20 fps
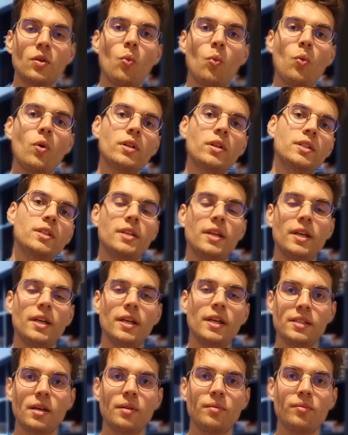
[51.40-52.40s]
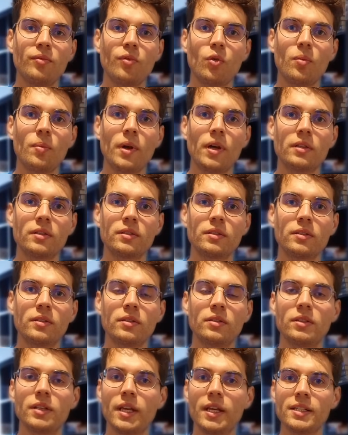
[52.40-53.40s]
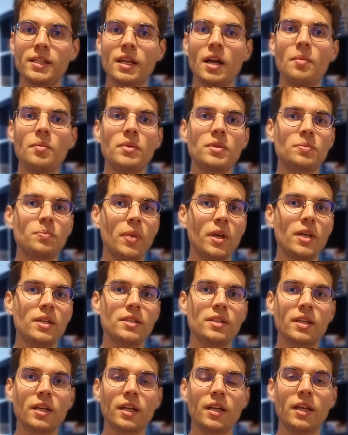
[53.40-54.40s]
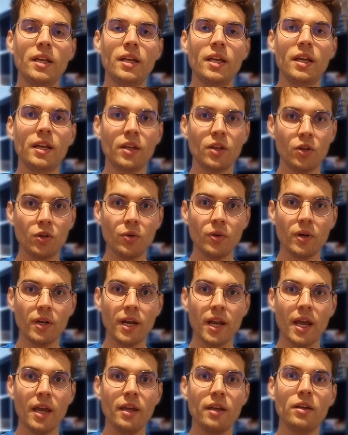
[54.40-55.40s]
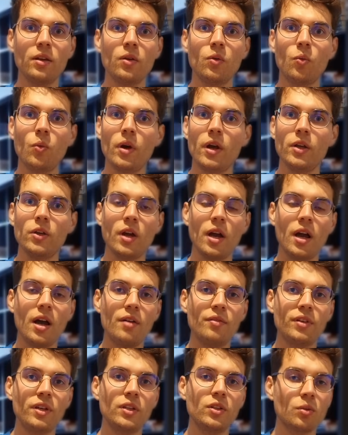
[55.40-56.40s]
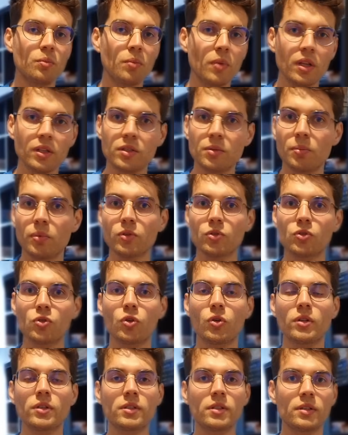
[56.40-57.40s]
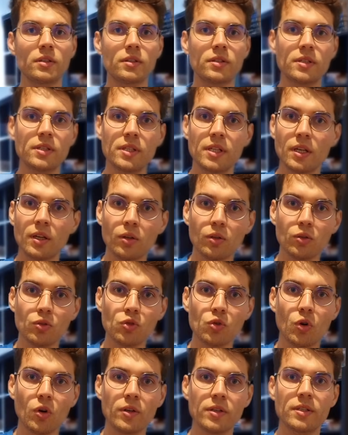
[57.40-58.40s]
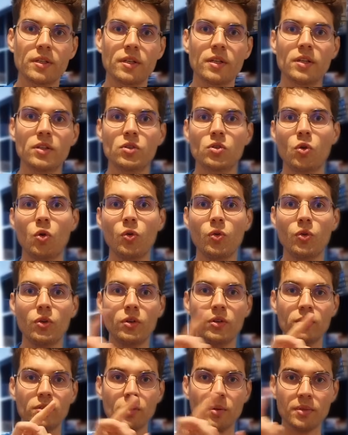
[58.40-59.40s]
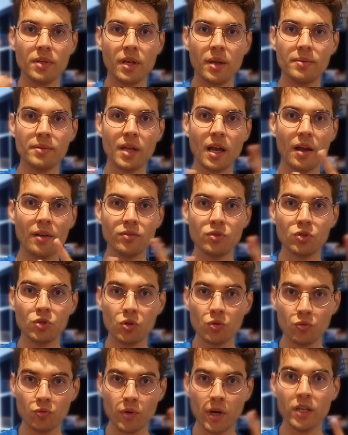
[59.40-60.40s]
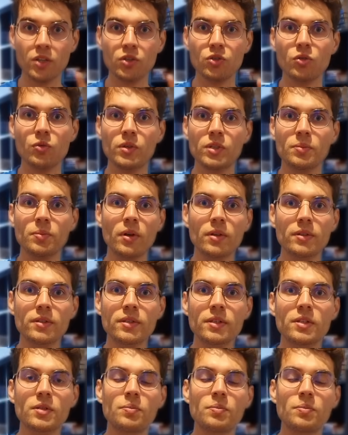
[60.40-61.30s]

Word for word: what is the exam format? The exam is basically a Q&A where you have either multiple choices, single choices, or you sometimes have to arrange your responses